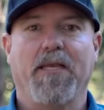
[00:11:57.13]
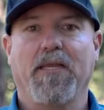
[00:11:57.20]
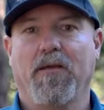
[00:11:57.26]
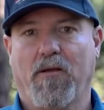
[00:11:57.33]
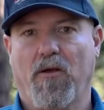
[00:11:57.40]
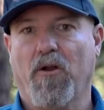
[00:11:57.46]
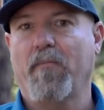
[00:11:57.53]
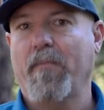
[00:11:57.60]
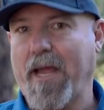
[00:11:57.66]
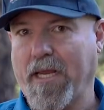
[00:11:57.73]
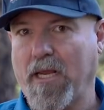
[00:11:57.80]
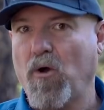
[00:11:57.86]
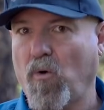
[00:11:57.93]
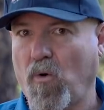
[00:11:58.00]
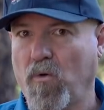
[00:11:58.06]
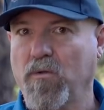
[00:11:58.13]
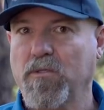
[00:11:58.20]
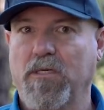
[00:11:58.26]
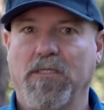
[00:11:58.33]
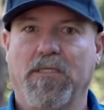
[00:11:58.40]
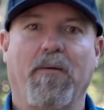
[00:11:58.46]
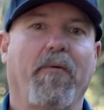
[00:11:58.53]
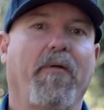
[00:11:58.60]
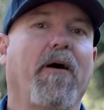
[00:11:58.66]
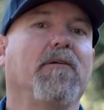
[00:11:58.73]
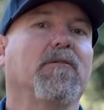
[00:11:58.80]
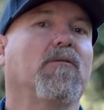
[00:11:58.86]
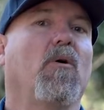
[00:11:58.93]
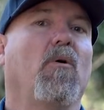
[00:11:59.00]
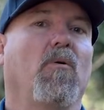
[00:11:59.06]
you've got to make calls, and some of
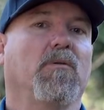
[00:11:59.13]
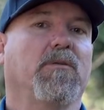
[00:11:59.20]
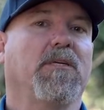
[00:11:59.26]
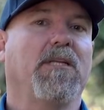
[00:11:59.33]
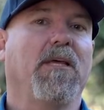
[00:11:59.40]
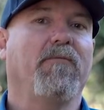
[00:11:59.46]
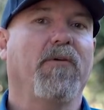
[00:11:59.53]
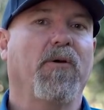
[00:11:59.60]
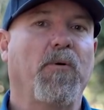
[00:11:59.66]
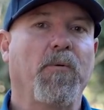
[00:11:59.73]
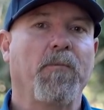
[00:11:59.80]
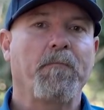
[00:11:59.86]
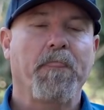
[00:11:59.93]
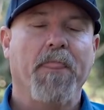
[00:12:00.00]
those calls are difficult.